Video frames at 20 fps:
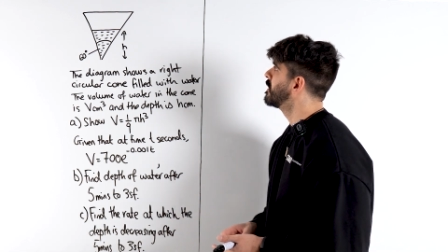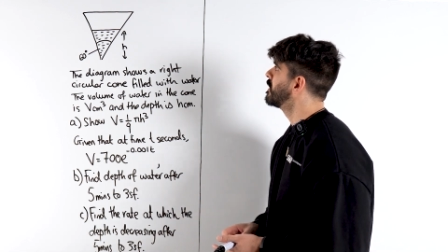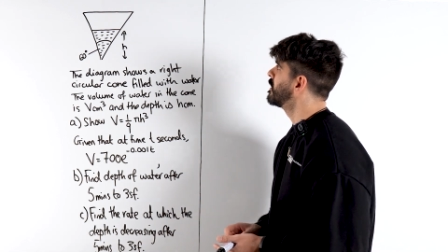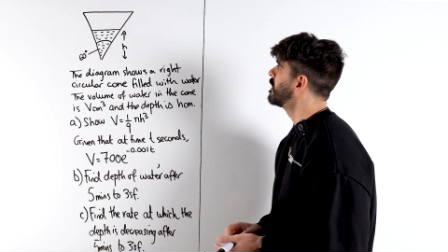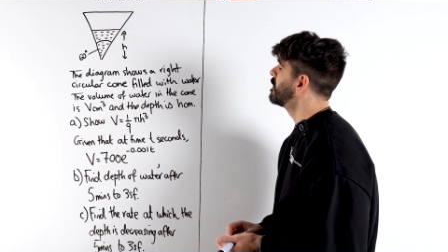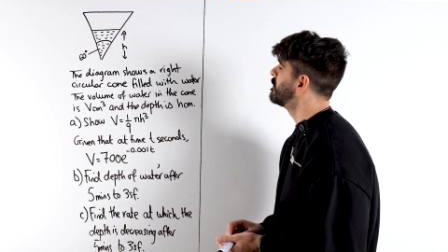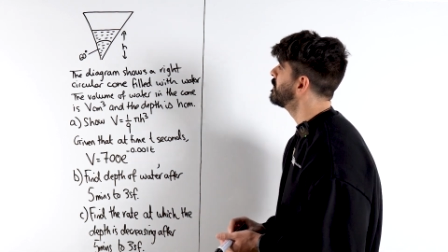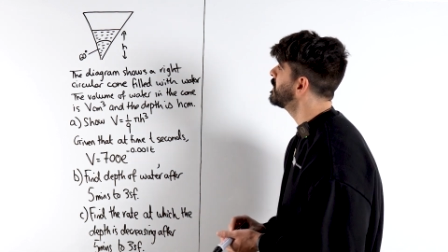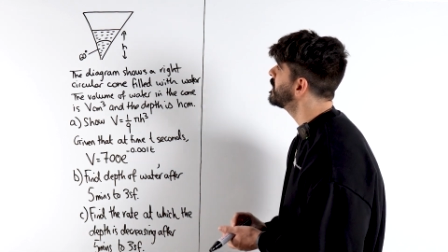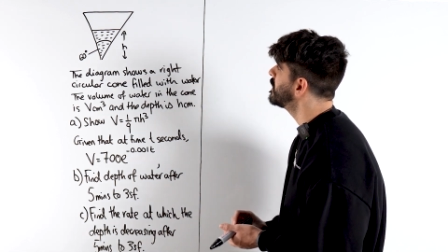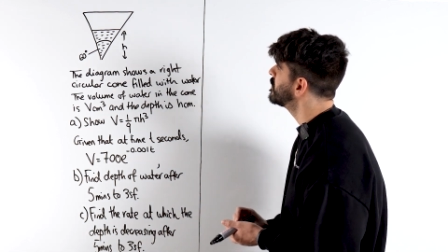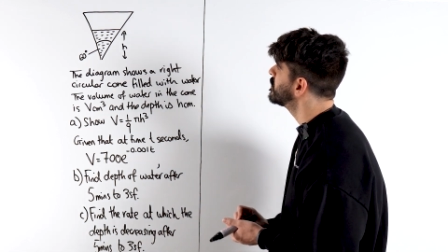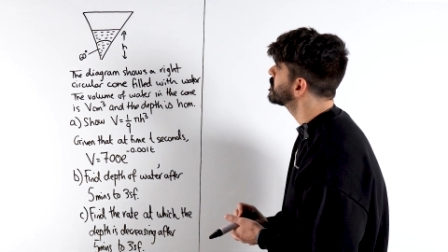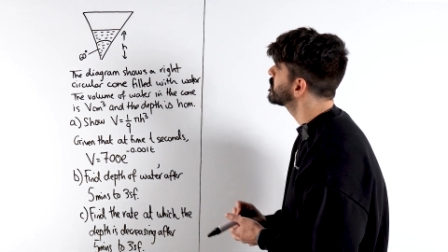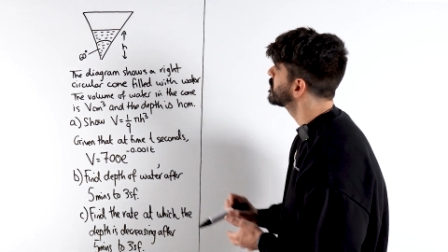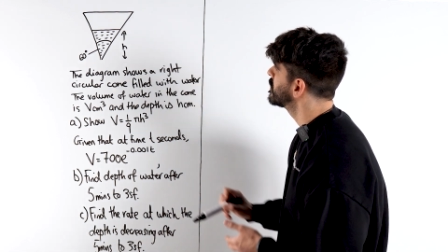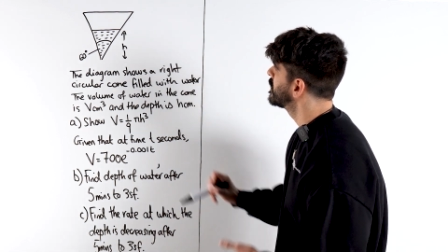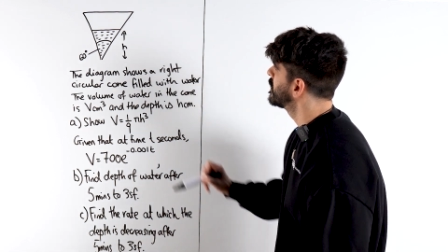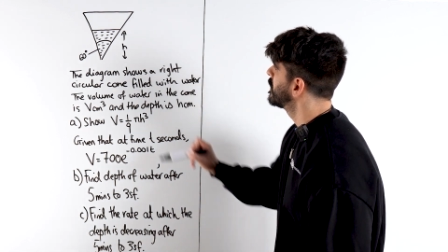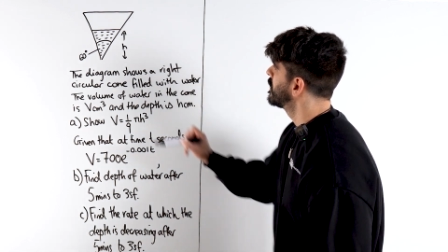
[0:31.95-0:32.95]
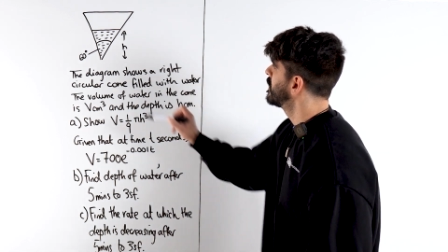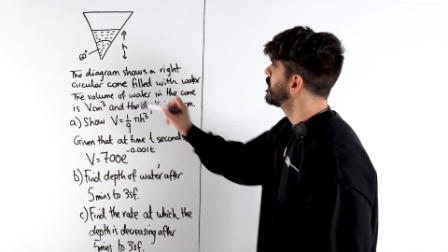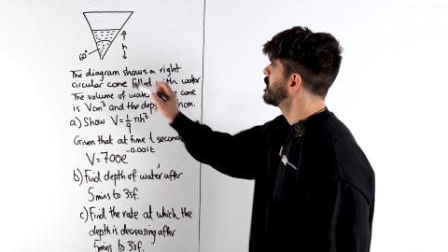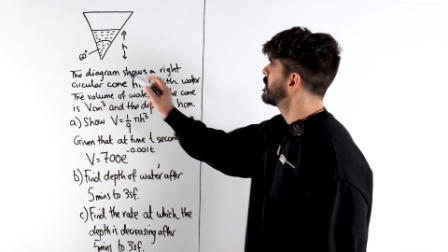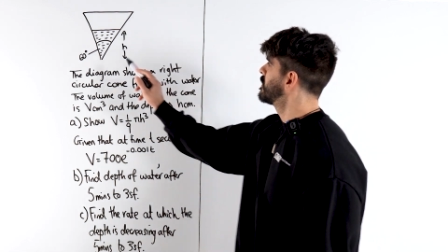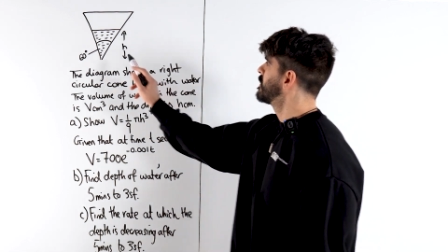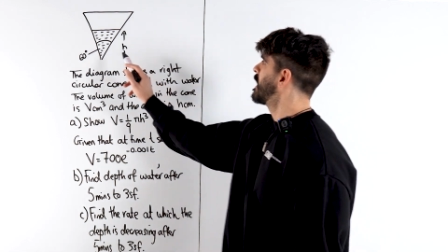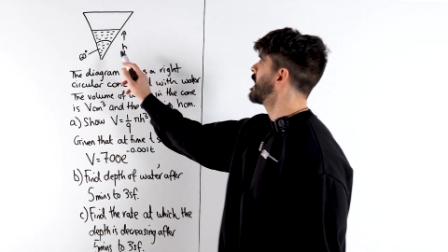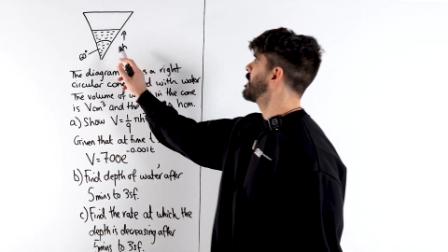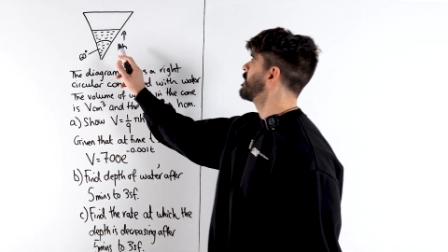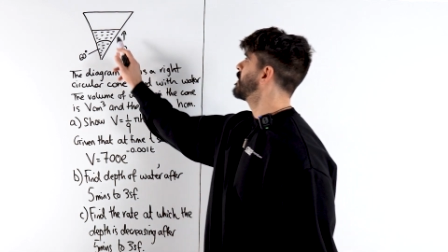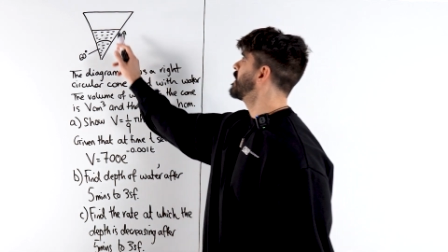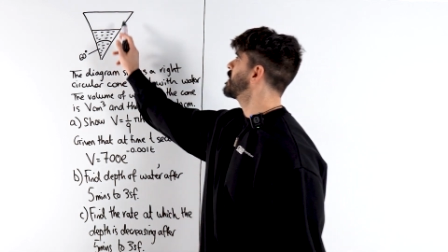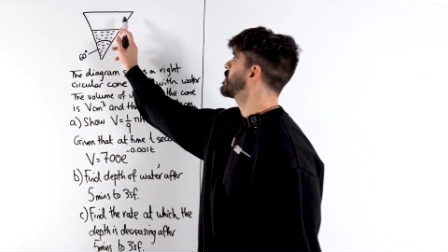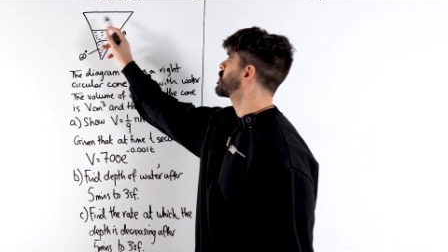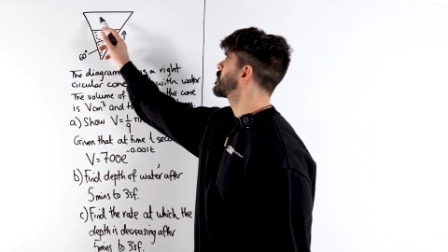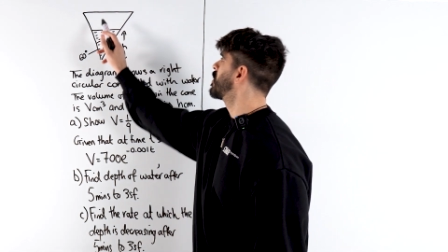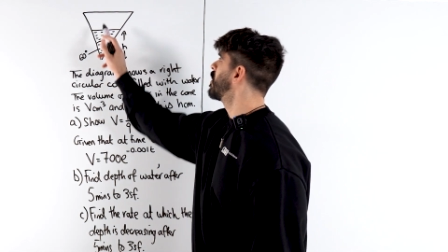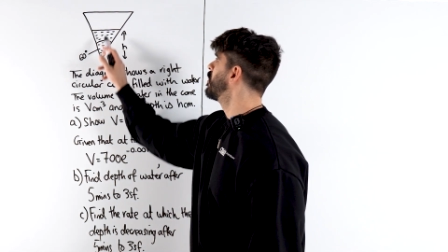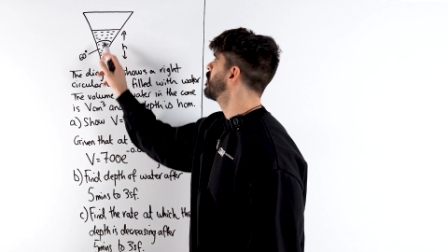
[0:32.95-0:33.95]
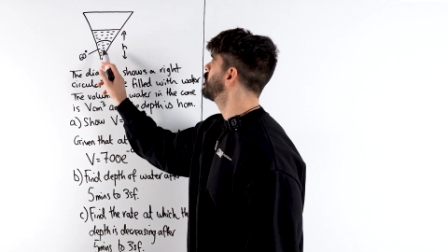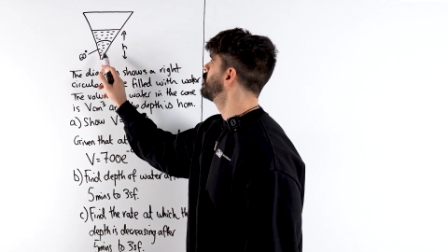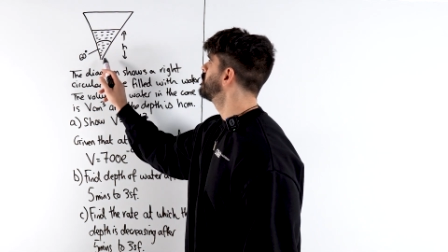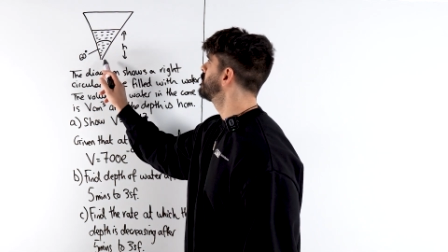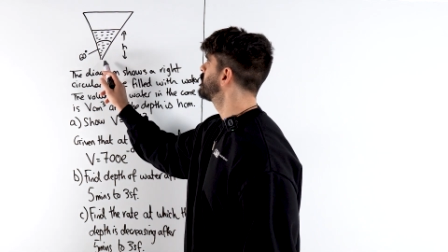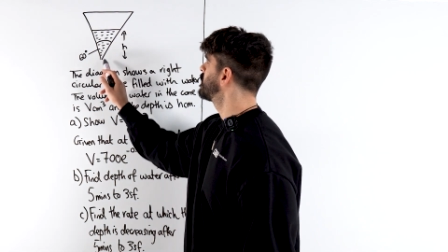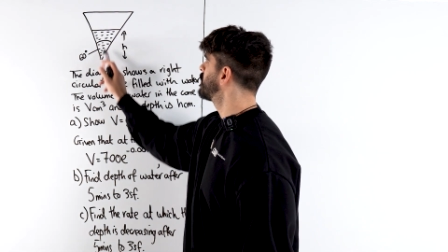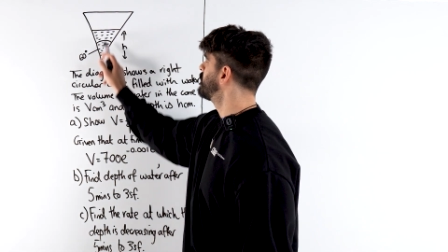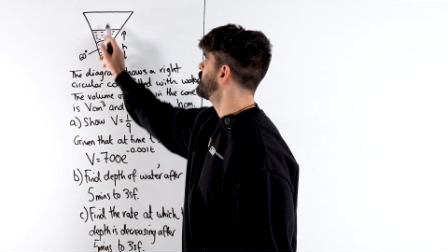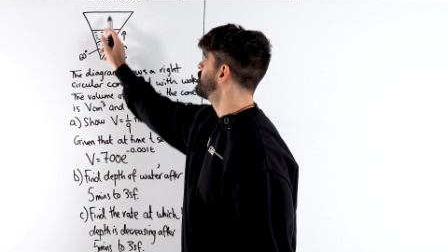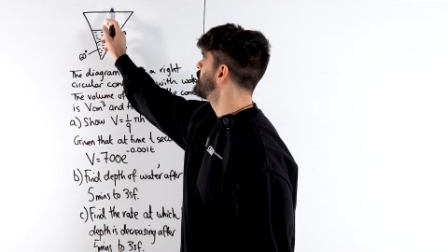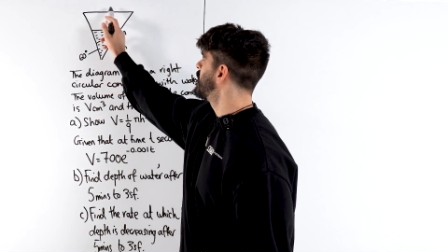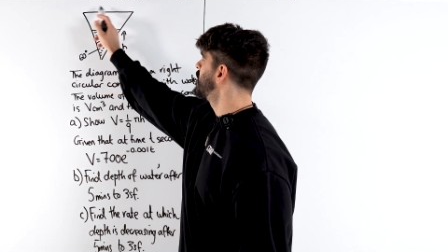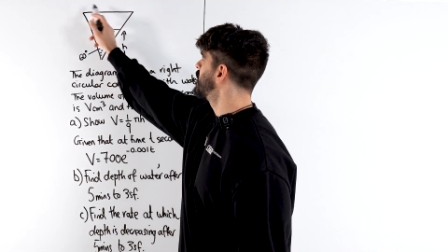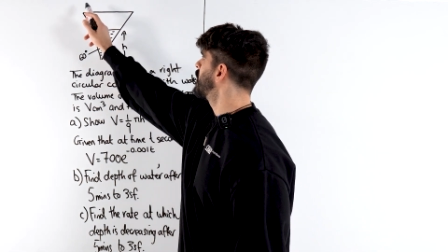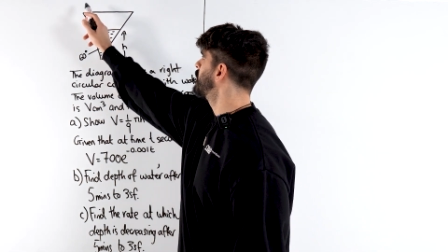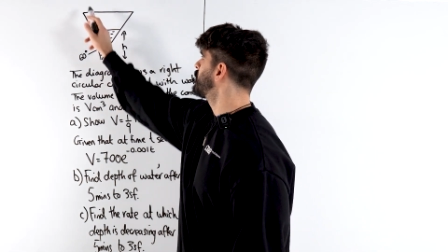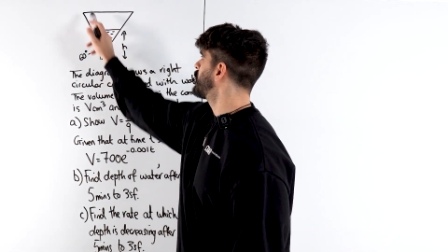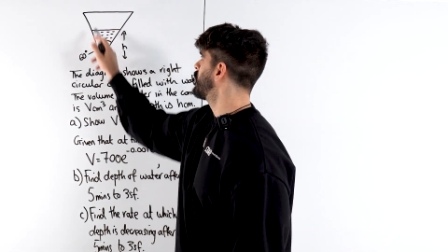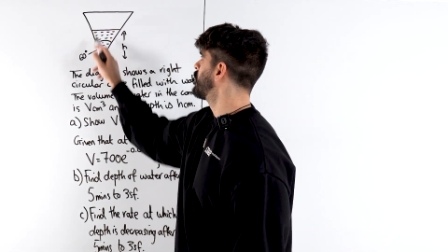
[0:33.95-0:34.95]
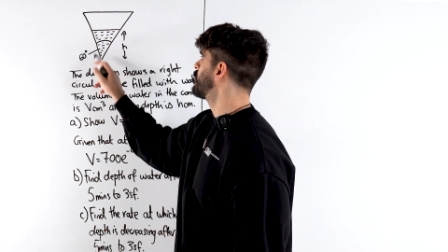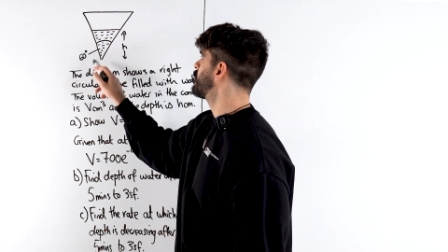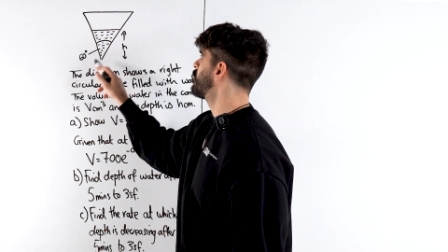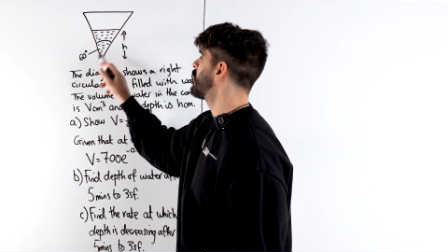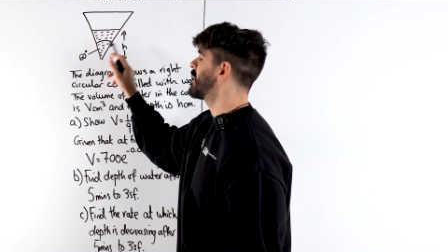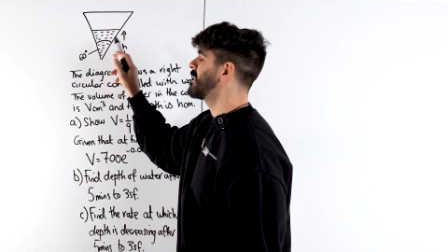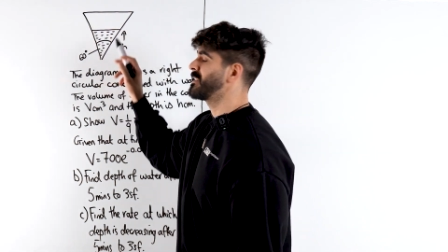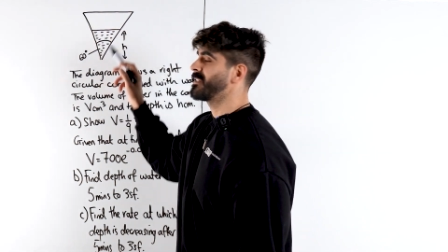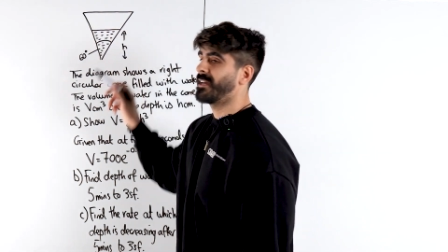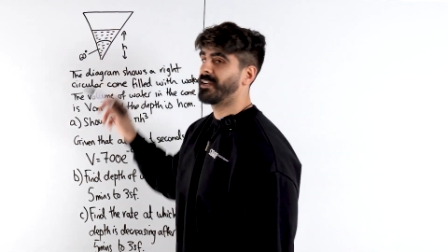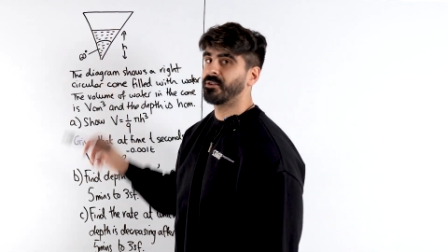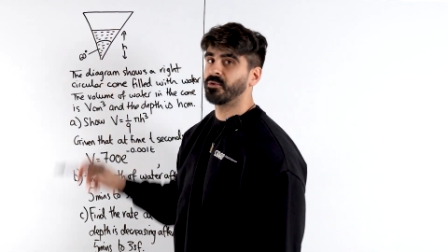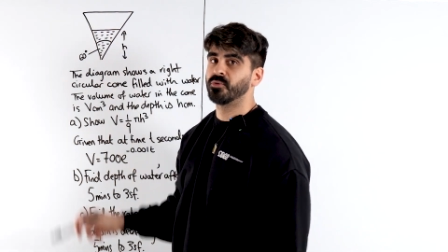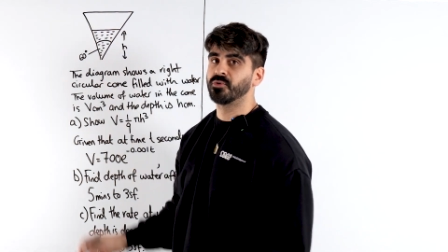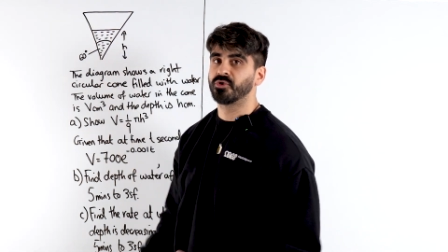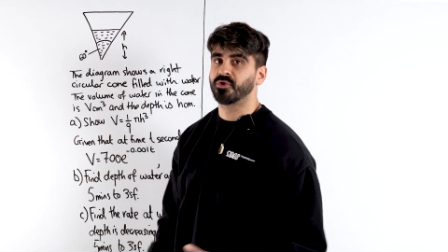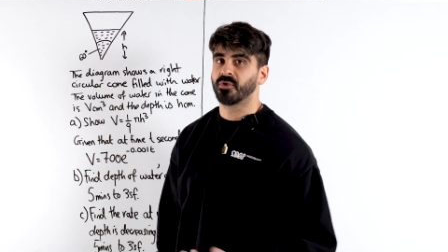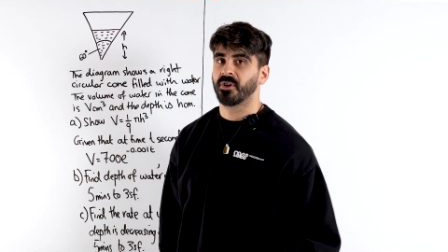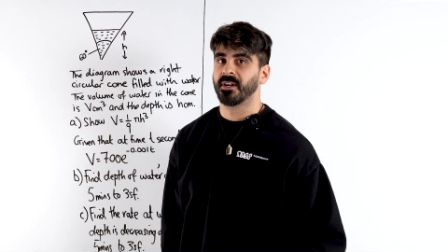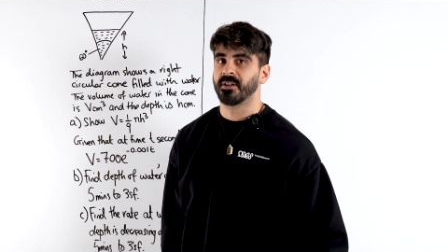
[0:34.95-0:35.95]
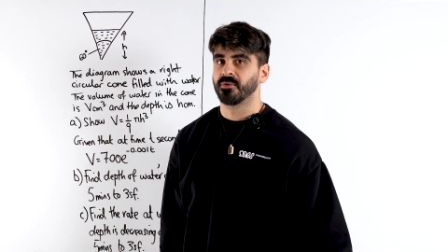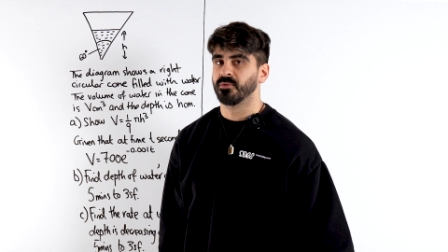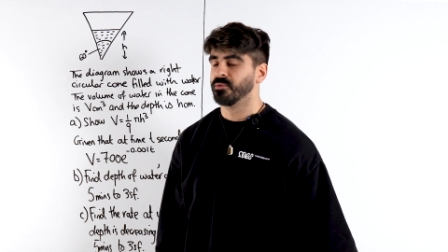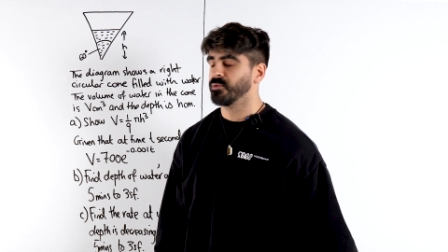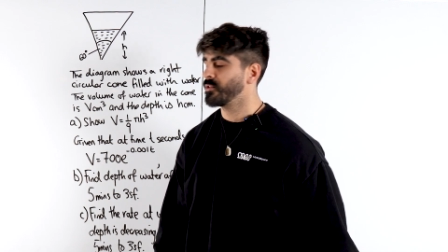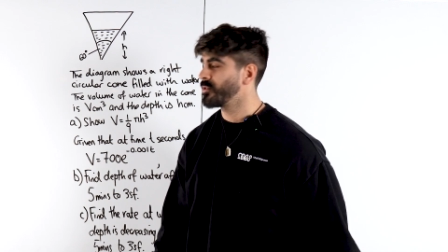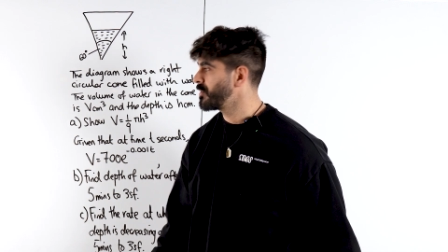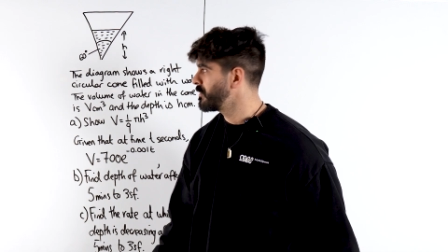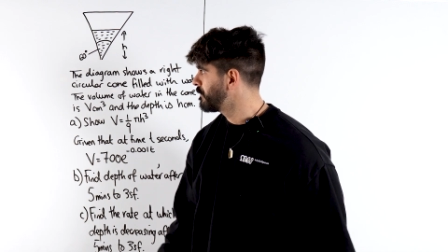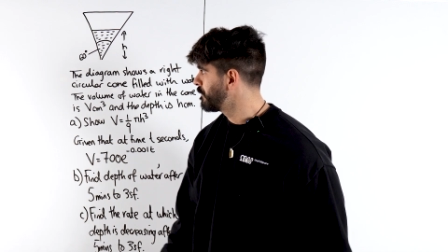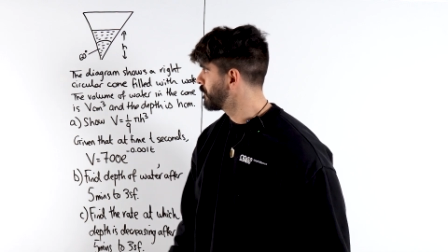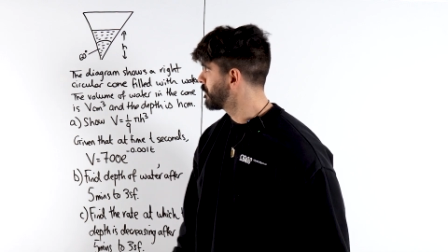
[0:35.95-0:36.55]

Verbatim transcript: It means that this cone can be made up of right angled triangles,